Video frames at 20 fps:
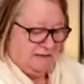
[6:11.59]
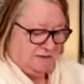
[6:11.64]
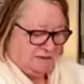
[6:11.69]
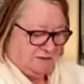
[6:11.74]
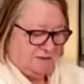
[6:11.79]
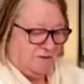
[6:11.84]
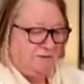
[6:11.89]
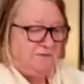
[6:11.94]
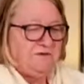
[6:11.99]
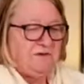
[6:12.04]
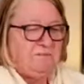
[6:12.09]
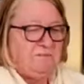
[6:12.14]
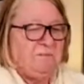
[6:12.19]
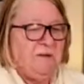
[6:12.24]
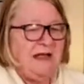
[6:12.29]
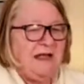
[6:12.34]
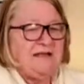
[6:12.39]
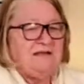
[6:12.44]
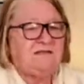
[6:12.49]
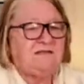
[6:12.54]
It sort of
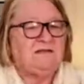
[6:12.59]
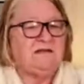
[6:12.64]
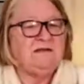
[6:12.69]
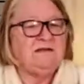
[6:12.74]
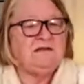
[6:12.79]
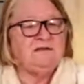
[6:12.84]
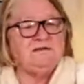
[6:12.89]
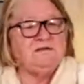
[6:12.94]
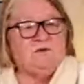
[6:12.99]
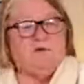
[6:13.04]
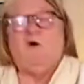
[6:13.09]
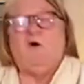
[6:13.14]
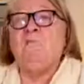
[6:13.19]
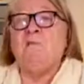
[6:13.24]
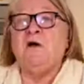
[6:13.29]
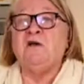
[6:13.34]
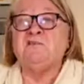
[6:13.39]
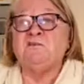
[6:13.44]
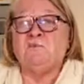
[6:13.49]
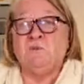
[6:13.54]
depends
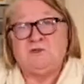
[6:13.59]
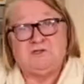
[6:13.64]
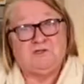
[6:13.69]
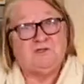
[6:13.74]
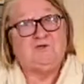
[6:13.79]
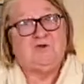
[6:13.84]
almost which